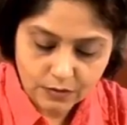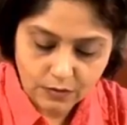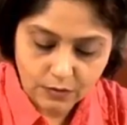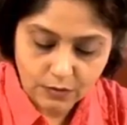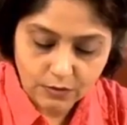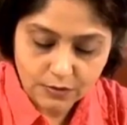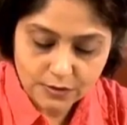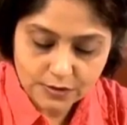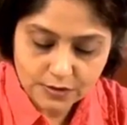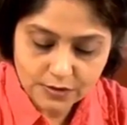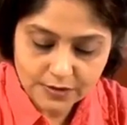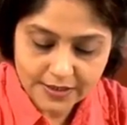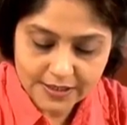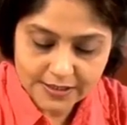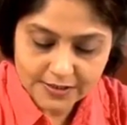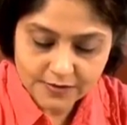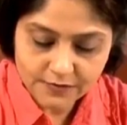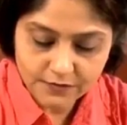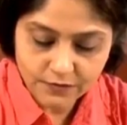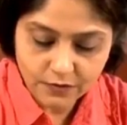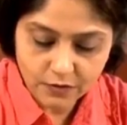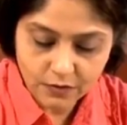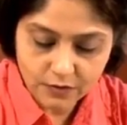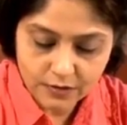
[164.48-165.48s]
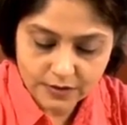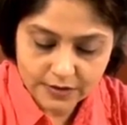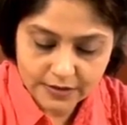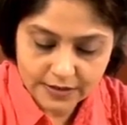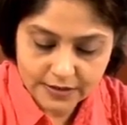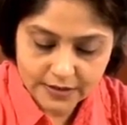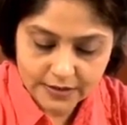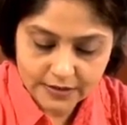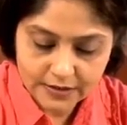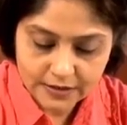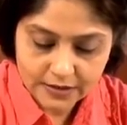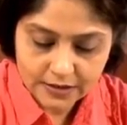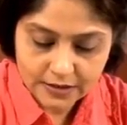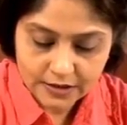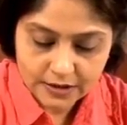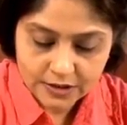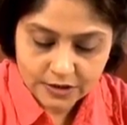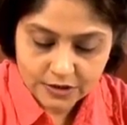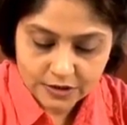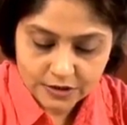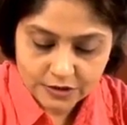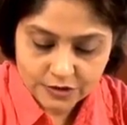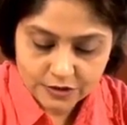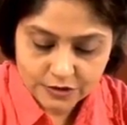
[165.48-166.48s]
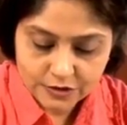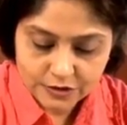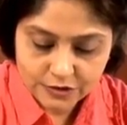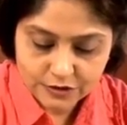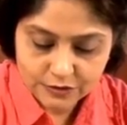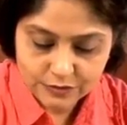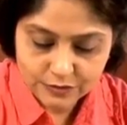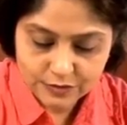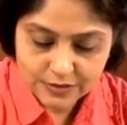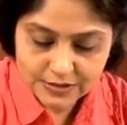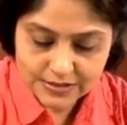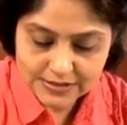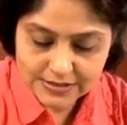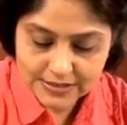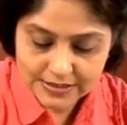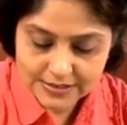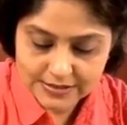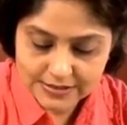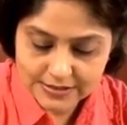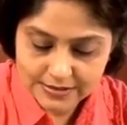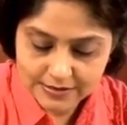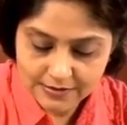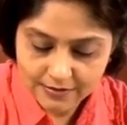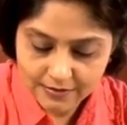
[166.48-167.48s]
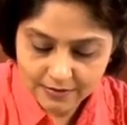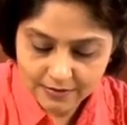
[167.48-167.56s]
also gets folded to the center